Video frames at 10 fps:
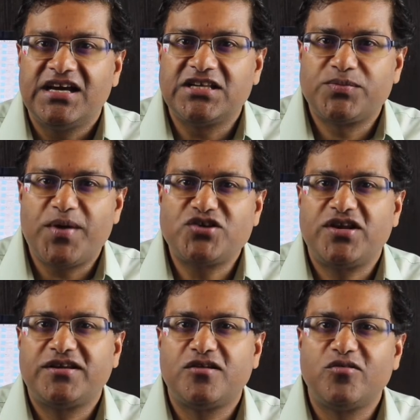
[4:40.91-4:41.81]

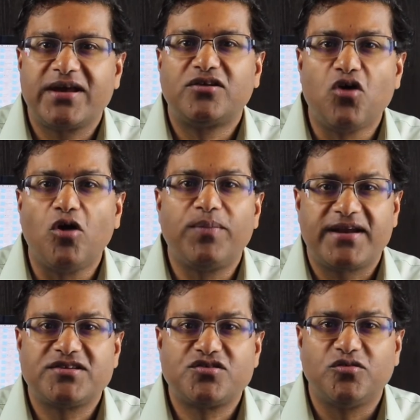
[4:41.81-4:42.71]
especially to look at
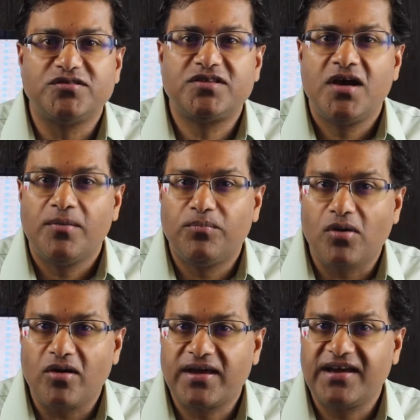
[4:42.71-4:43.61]
gallbladder stones
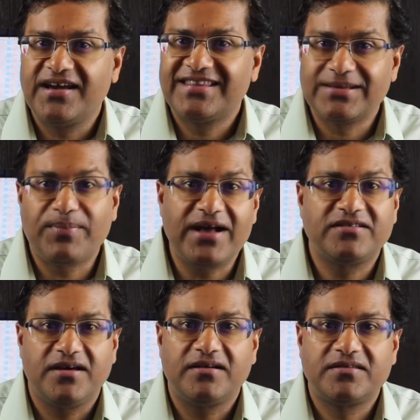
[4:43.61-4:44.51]
blocking the bile
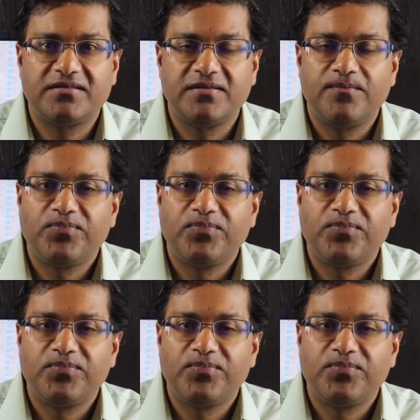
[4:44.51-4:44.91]
ducts.